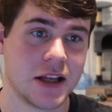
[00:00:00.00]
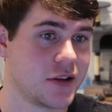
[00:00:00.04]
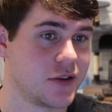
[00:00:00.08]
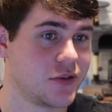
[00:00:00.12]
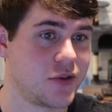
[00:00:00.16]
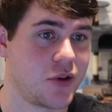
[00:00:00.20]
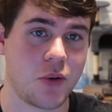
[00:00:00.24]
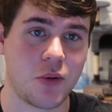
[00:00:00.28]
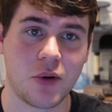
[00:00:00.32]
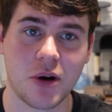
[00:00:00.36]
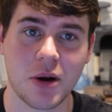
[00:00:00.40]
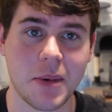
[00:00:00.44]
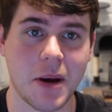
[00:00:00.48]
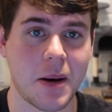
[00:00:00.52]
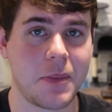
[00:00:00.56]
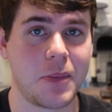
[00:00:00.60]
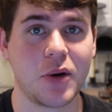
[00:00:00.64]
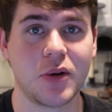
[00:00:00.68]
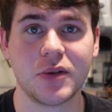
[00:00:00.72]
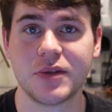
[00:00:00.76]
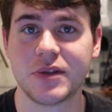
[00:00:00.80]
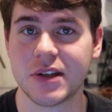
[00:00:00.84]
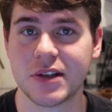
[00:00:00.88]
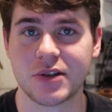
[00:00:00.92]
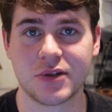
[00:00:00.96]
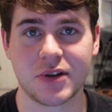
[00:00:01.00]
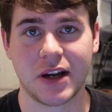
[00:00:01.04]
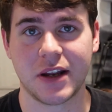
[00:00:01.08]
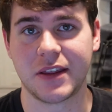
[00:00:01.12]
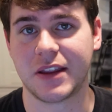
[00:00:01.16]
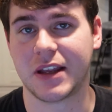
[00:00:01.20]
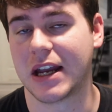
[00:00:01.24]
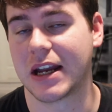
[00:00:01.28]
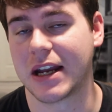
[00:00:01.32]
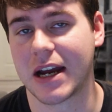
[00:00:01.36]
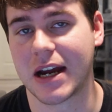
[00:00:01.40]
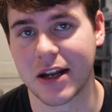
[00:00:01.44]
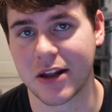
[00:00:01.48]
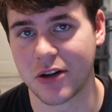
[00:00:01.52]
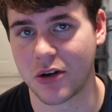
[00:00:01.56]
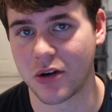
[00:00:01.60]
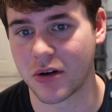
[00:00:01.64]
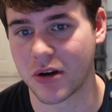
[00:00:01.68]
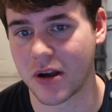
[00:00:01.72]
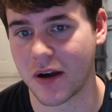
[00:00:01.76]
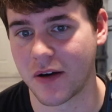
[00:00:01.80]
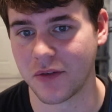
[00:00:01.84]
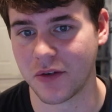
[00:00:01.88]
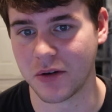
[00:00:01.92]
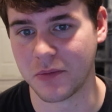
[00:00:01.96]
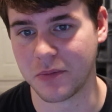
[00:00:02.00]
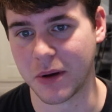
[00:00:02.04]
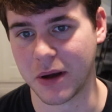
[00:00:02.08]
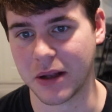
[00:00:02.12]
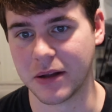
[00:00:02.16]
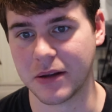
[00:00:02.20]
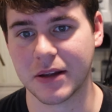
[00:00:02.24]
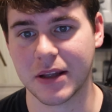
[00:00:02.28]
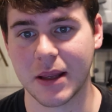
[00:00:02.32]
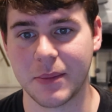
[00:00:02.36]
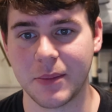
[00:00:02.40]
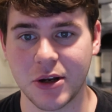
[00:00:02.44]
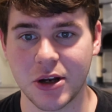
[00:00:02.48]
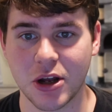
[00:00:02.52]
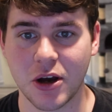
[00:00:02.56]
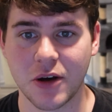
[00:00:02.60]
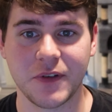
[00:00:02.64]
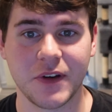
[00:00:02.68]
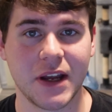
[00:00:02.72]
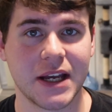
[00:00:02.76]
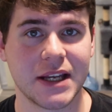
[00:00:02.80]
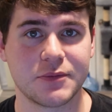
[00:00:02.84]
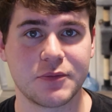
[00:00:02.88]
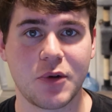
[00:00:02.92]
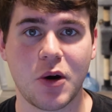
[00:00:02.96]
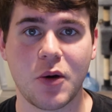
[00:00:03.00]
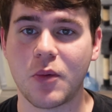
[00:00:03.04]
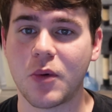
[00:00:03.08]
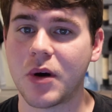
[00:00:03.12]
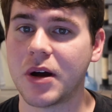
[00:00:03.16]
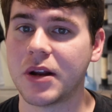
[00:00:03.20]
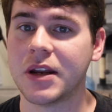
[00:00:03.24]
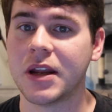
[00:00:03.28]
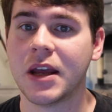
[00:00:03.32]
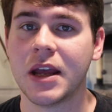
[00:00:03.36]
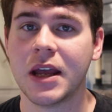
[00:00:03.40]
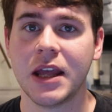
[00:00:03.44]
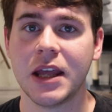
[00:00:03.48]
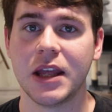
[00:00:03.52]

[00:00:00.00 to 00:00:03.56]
Don't worry about postage or anything. I got it all covered. But let me know if you guys want one.